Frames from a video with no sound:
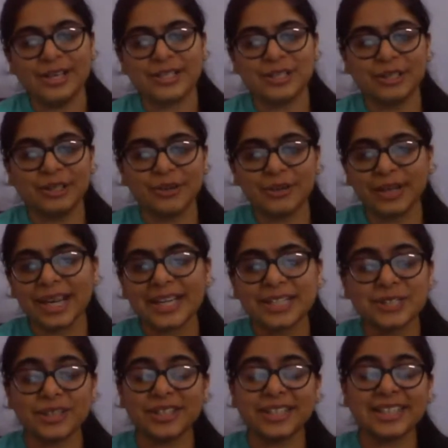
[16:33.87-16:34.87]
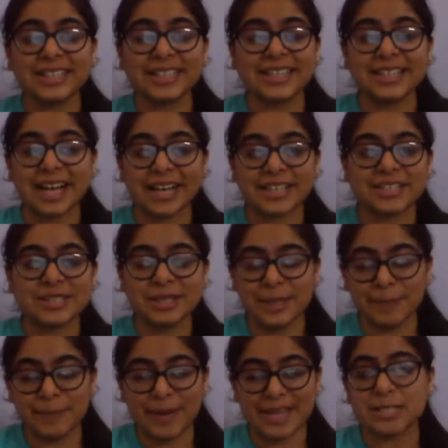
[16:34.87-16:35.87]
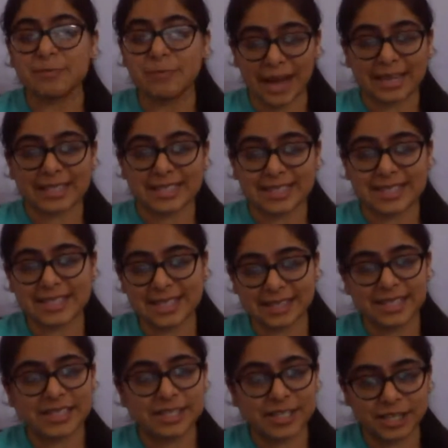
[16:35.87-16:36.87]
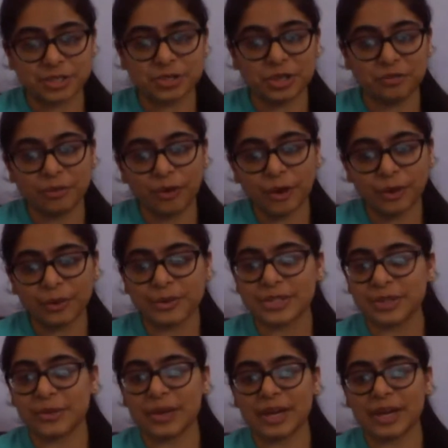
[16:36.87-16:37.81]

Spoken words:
So you'll get to learn the best practices that the industry follows.